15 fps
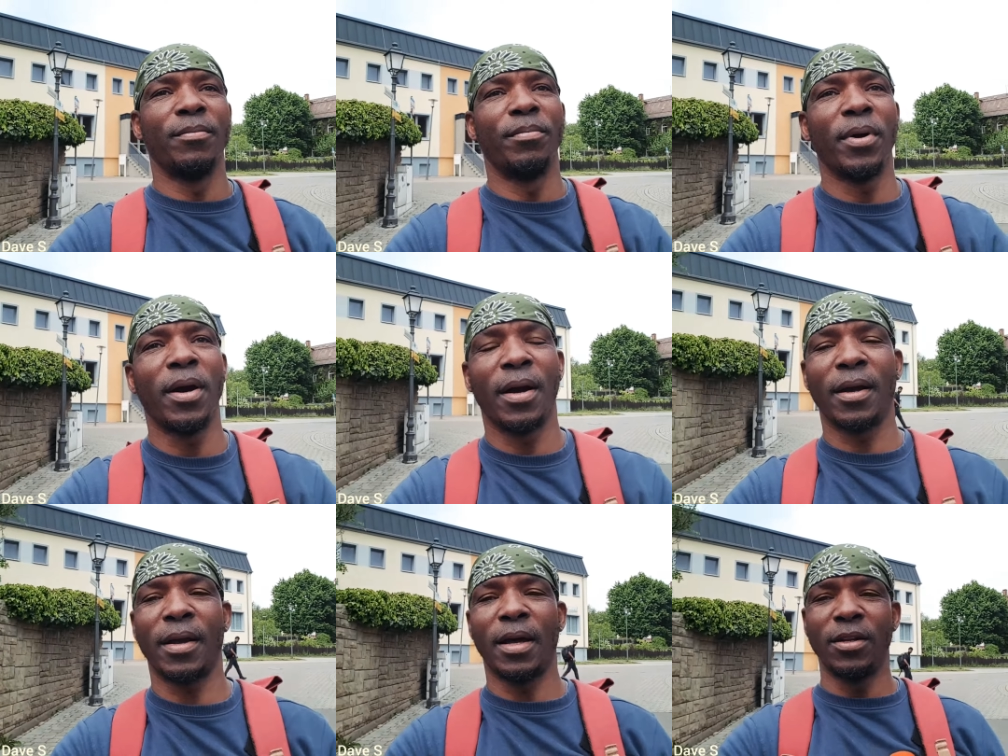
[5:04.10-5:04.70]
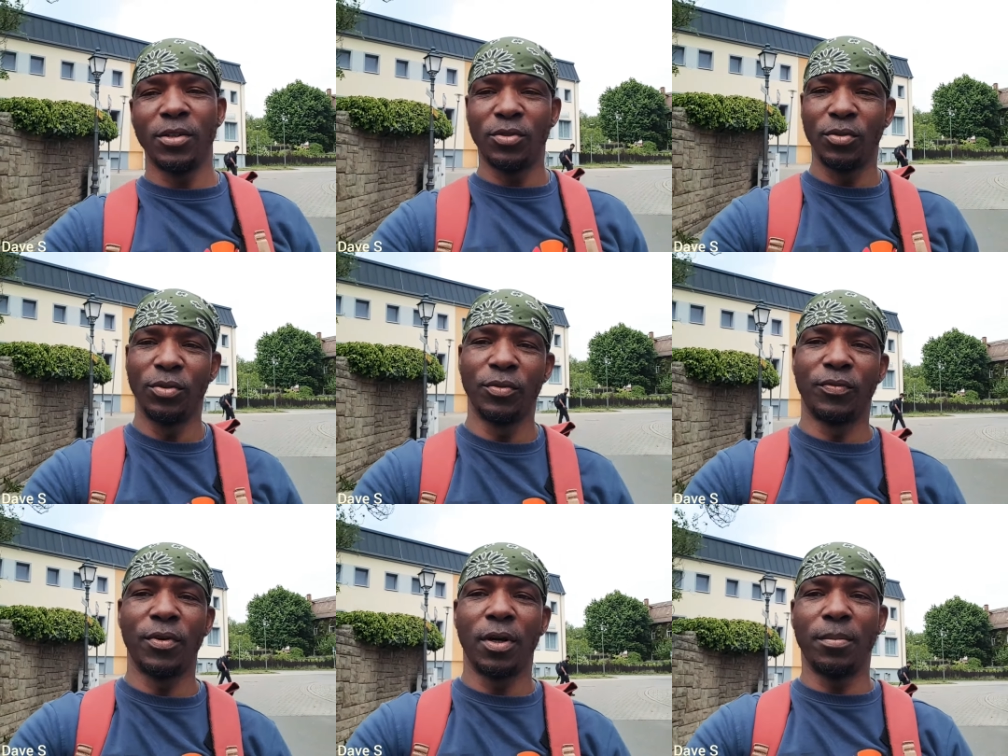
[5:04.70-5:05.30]
a bank? I need to
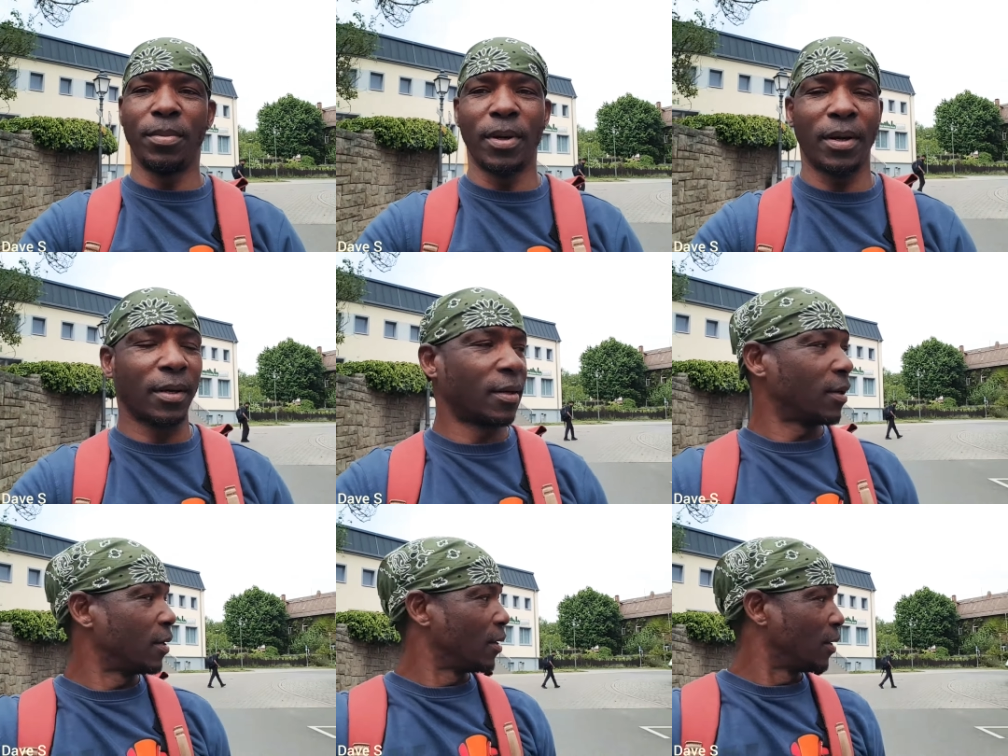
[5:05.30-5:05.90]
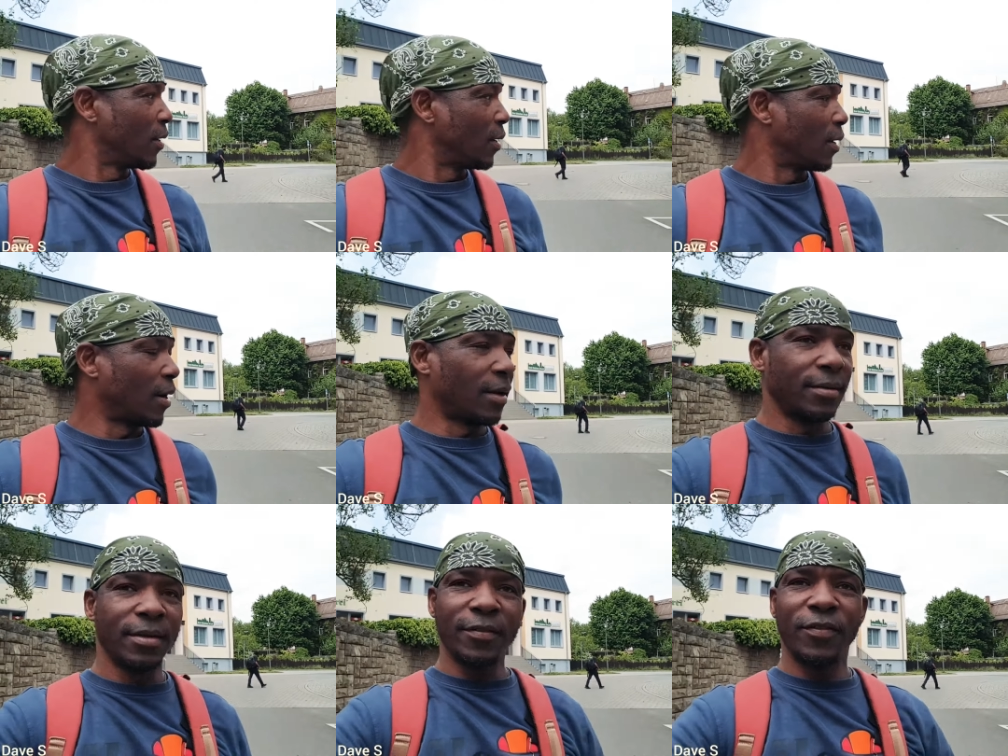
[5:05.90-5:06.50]
look for a bank.
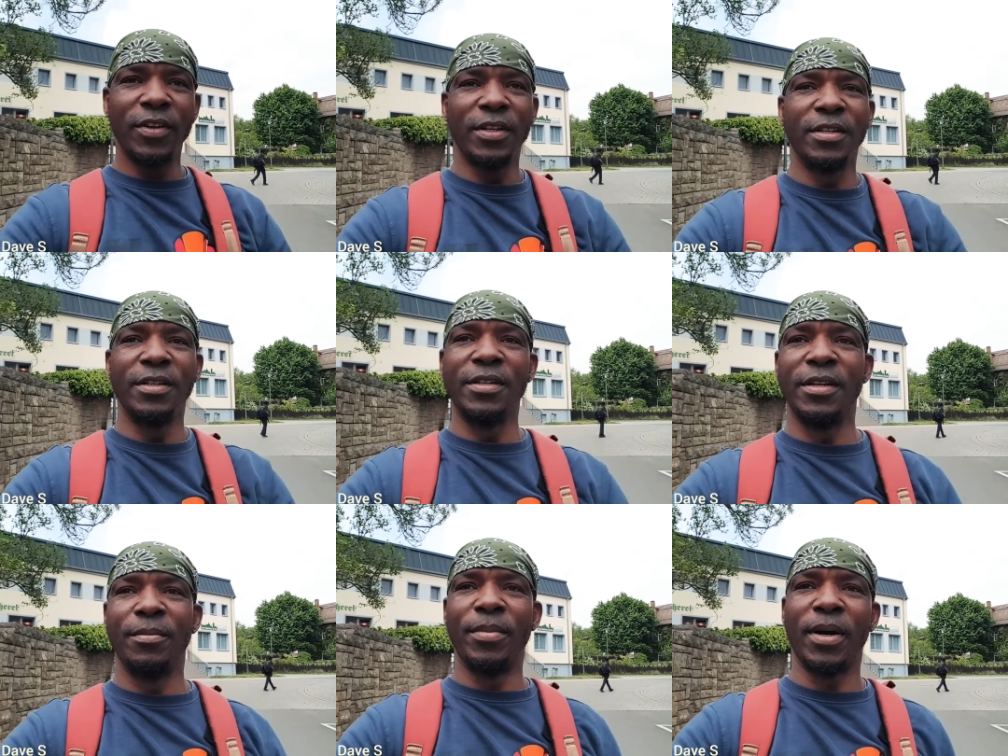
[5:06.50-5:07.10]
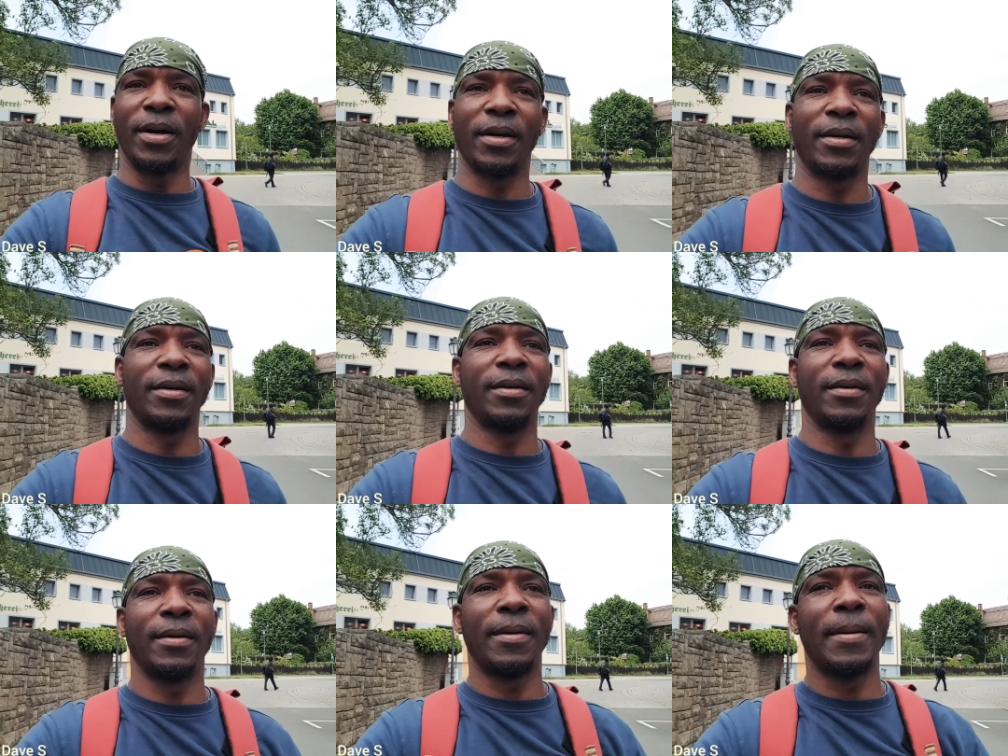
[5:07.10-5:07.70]
I definitely need a bank
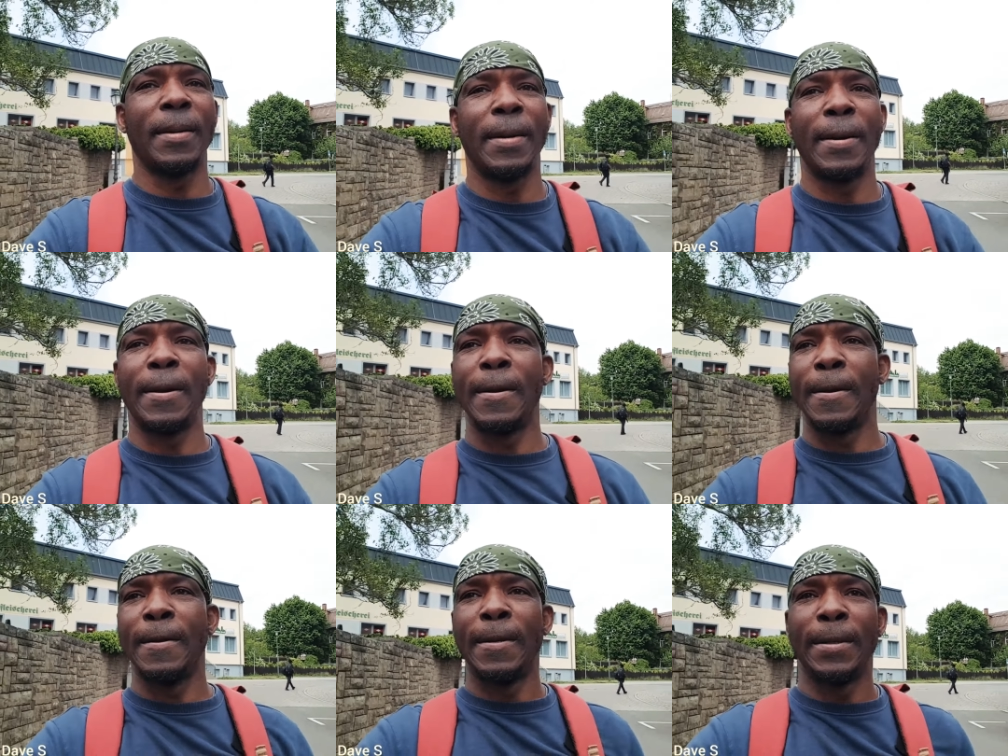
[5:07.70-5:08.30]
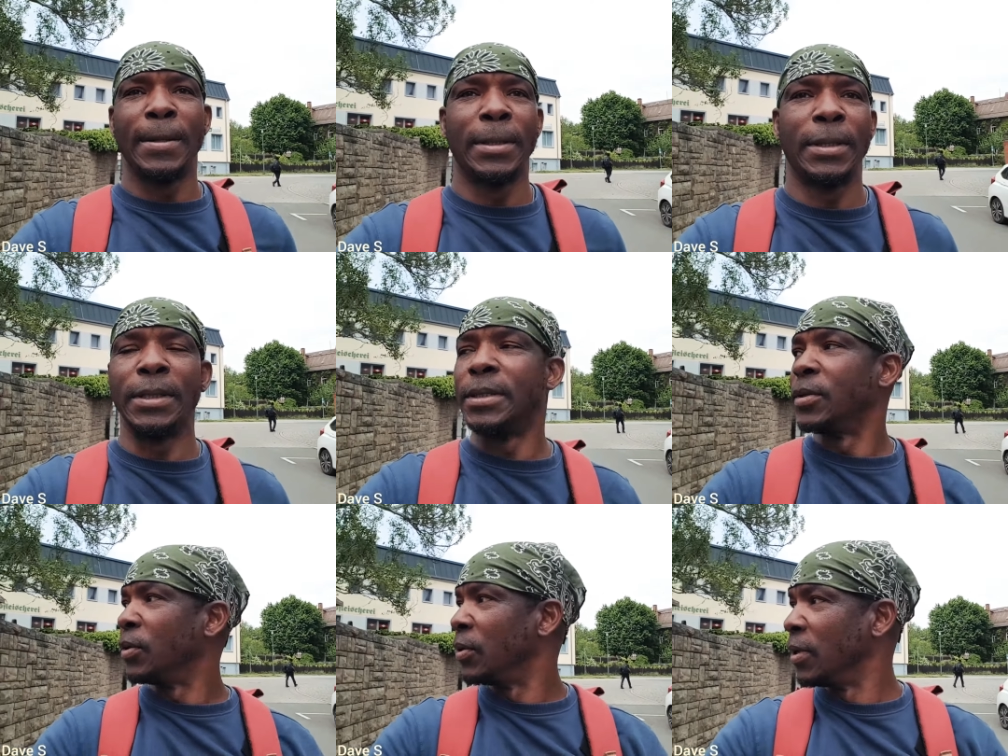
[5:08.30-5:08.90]
to
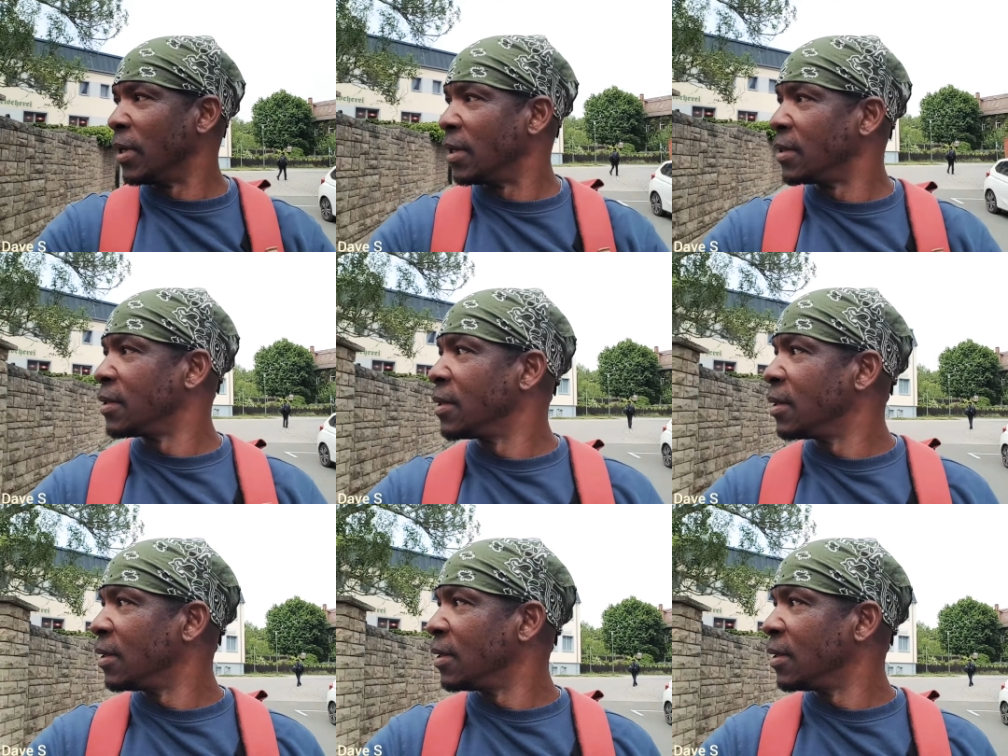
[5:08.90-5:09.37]
do this